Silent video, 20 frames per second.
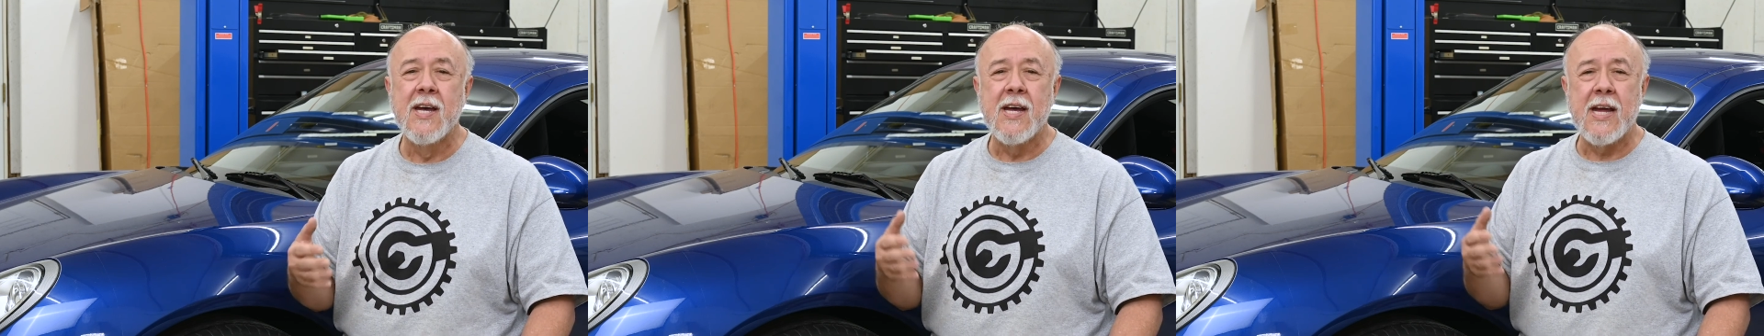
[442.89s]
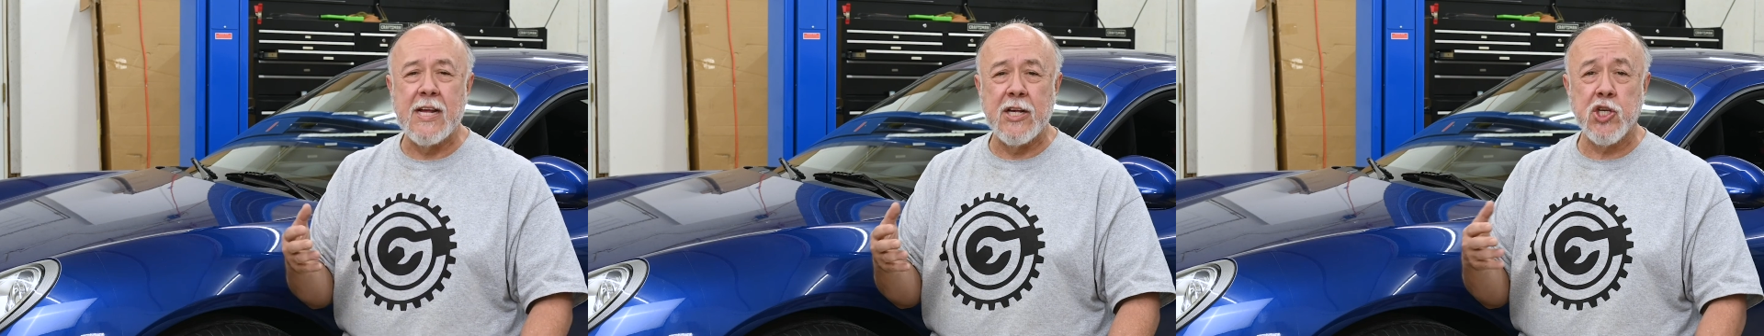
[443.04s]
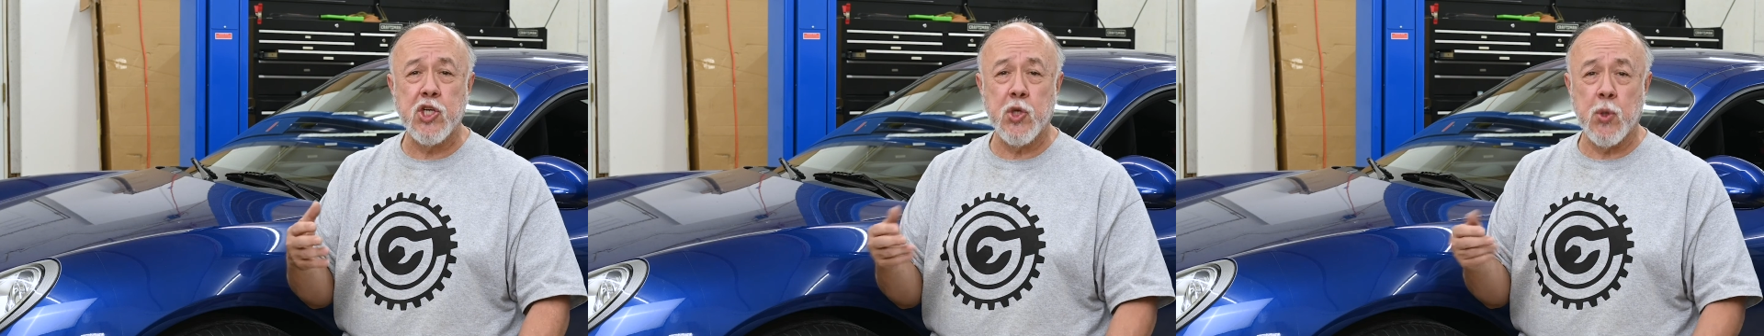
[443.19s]

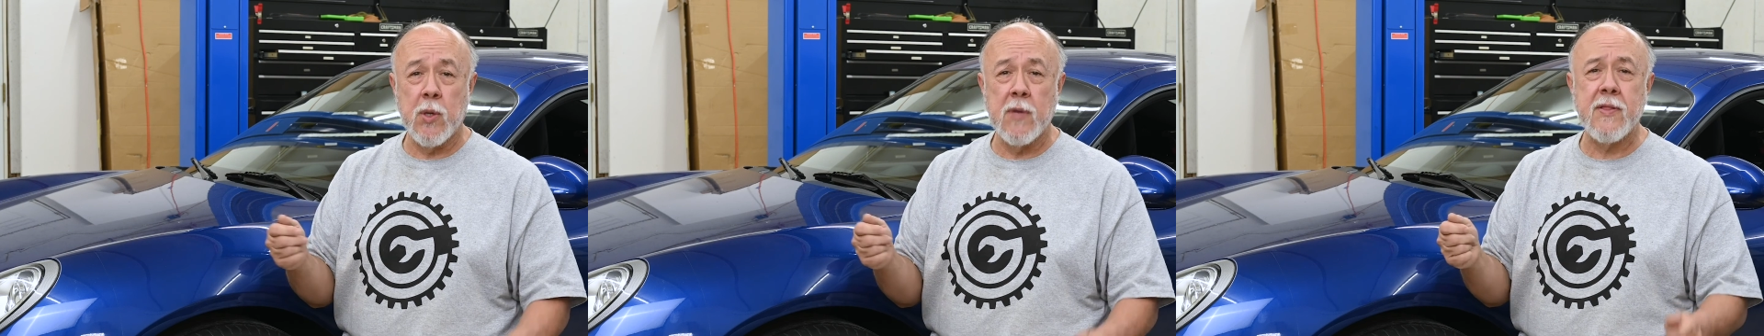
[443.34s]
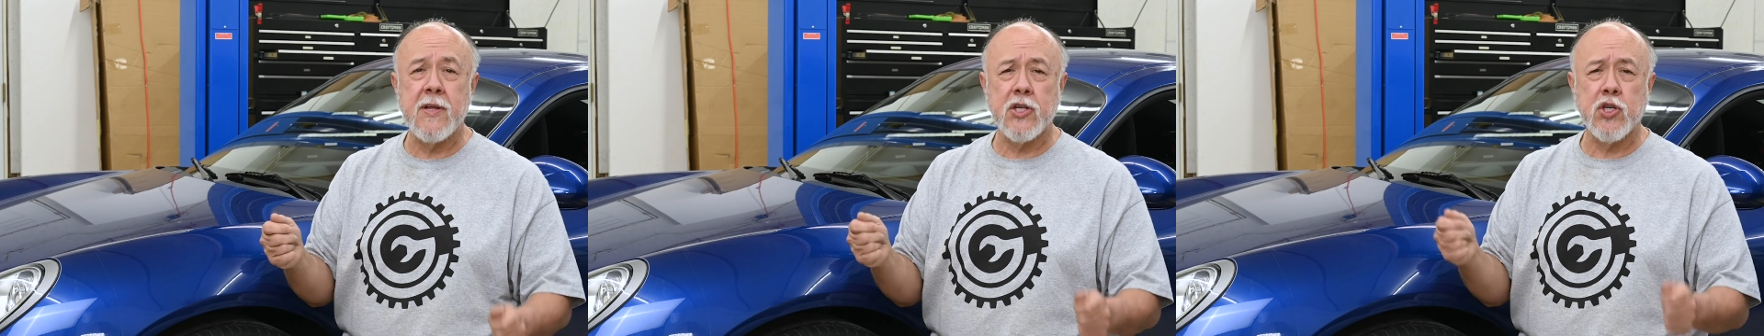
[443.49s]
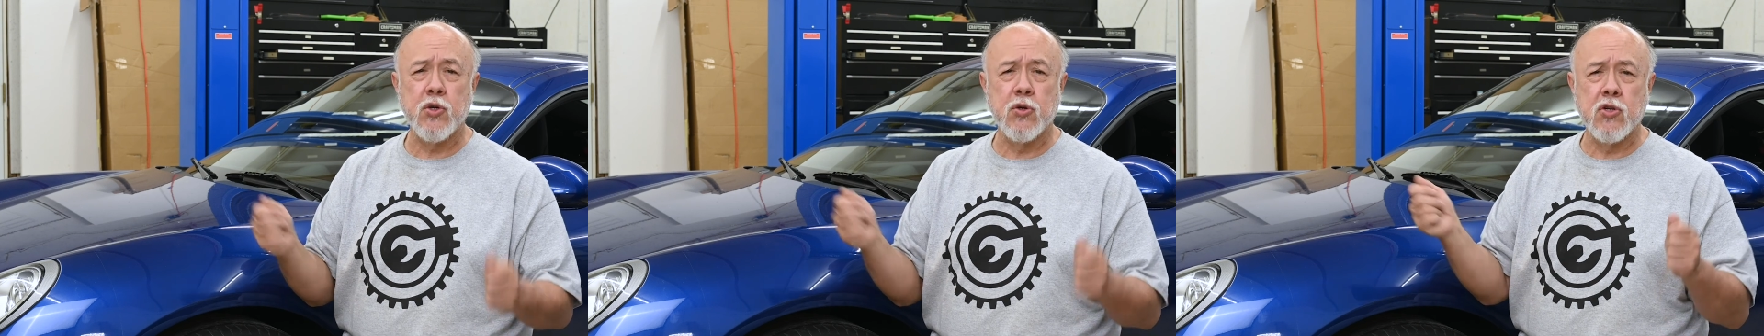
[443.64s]
ensuring
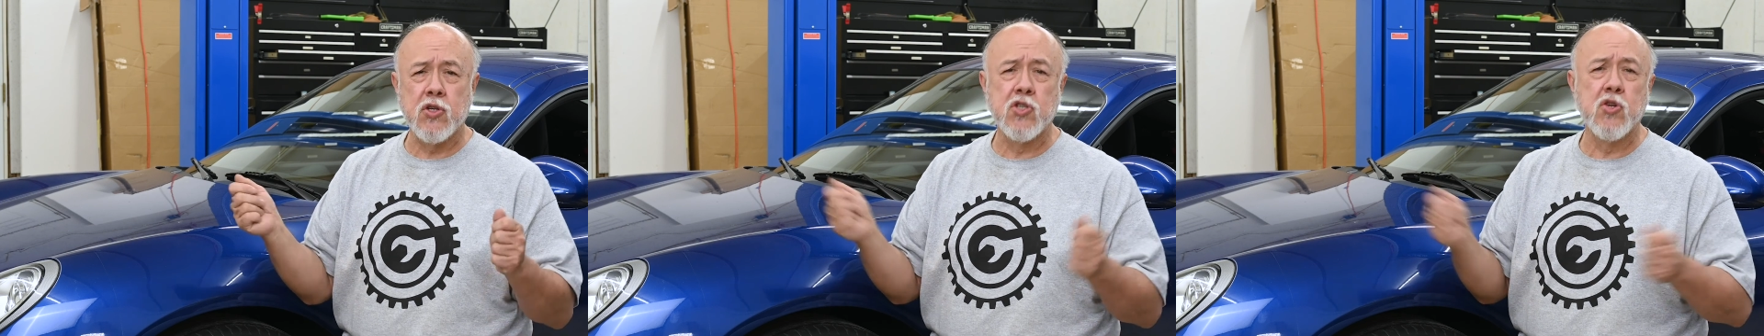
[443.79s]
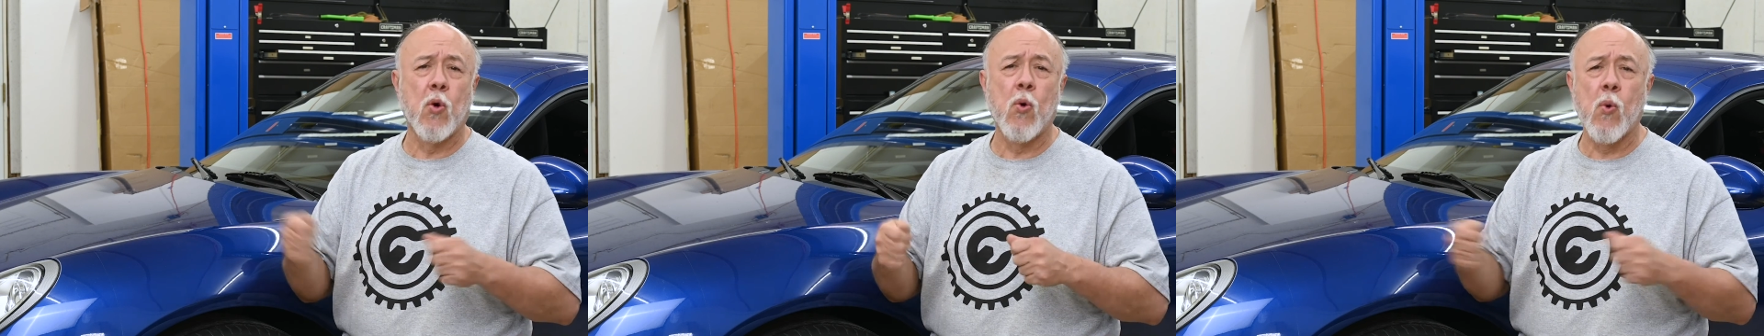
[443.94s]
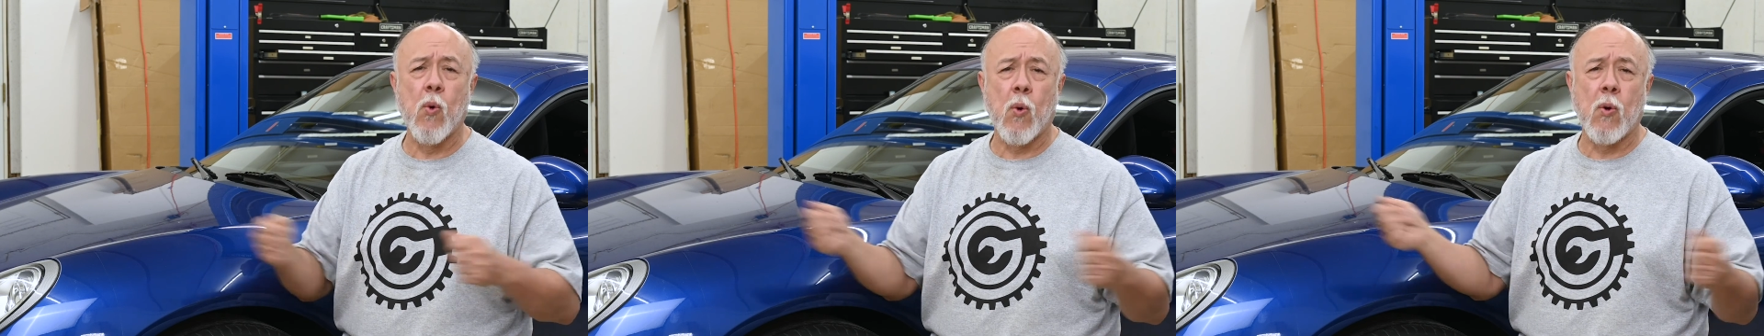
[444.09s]
that your
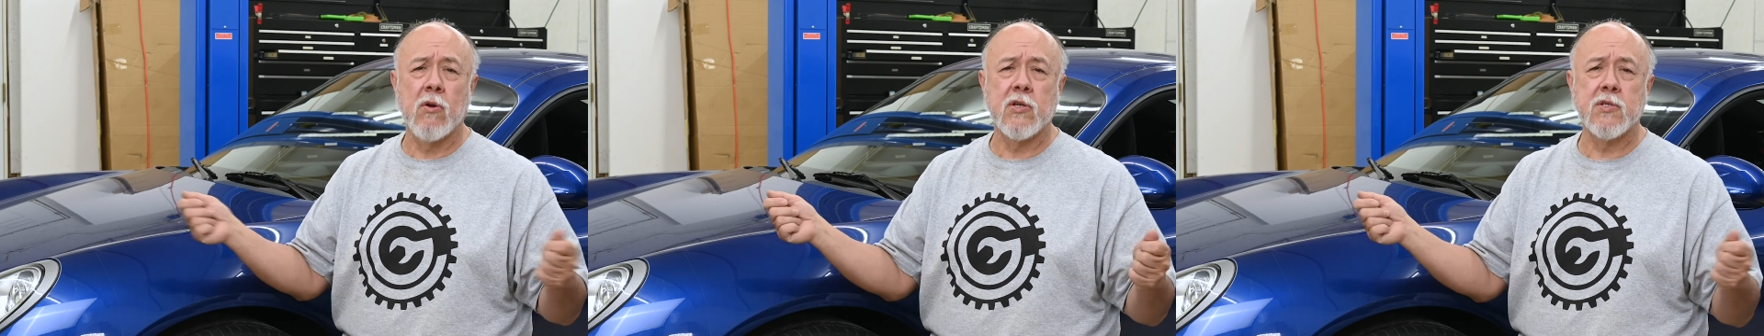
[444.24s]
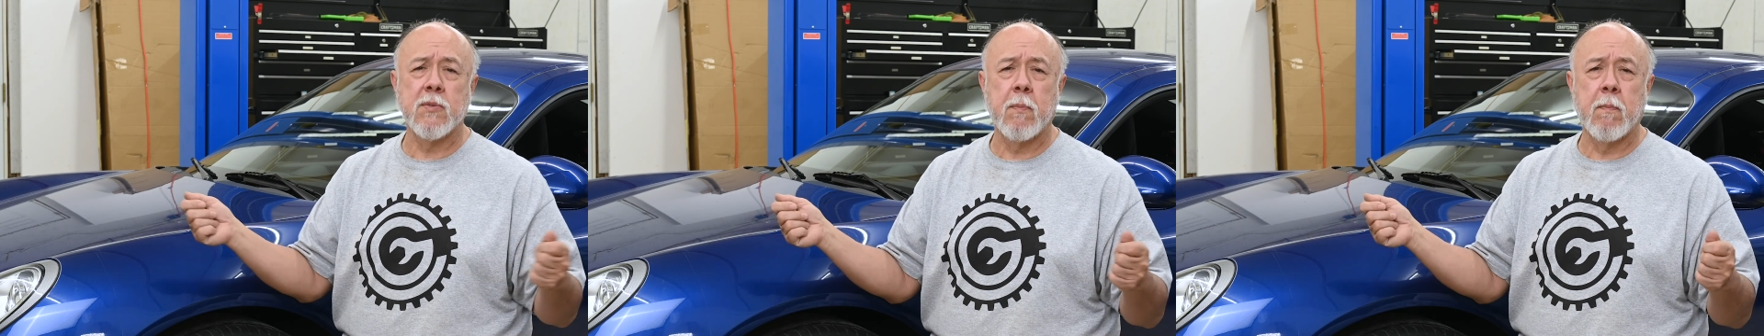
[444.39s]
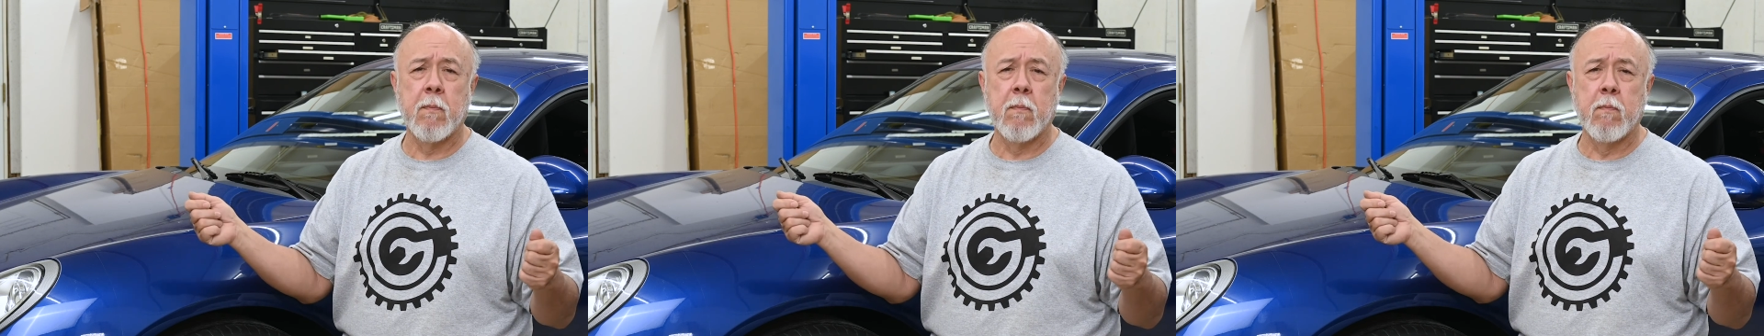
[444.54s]
doors